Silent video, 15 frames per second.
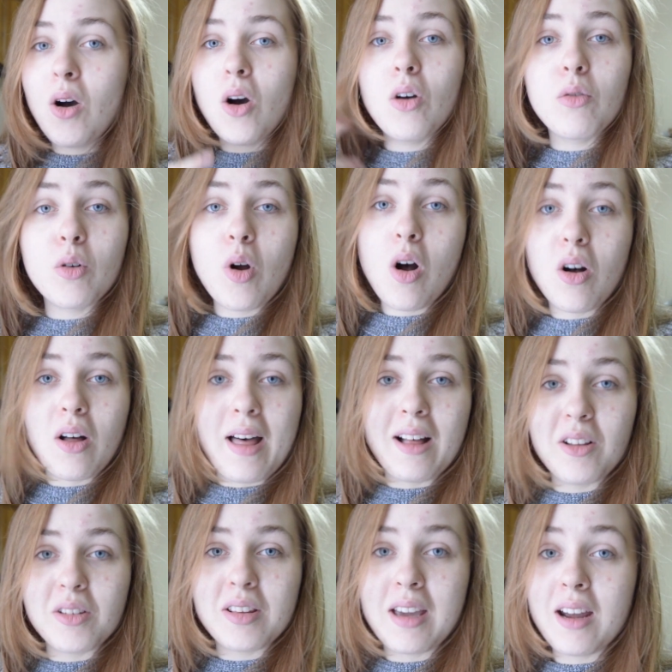overall
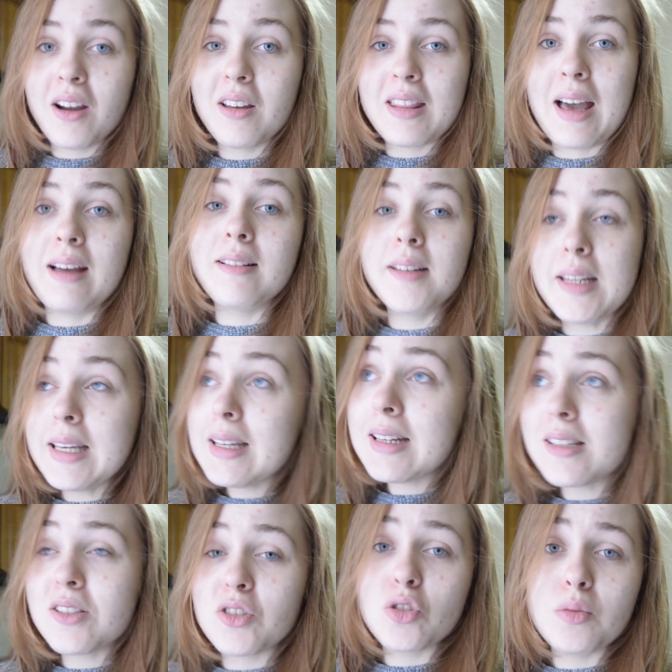healthcare that
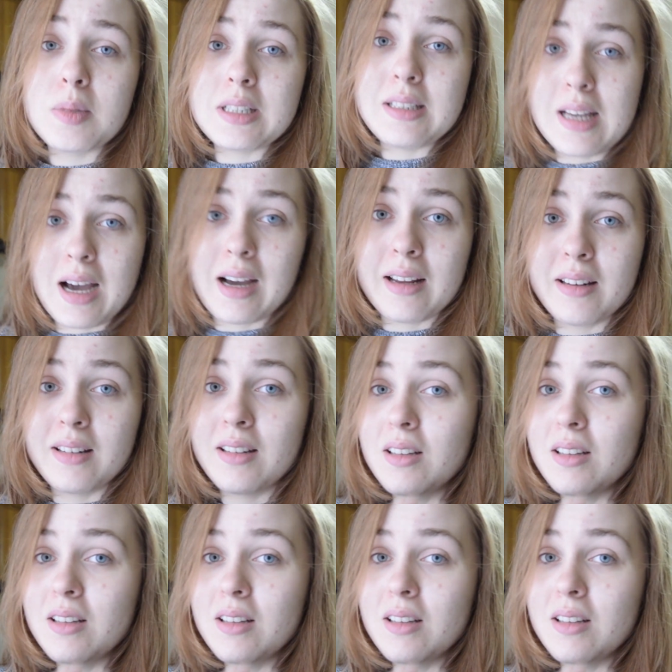needed to be done.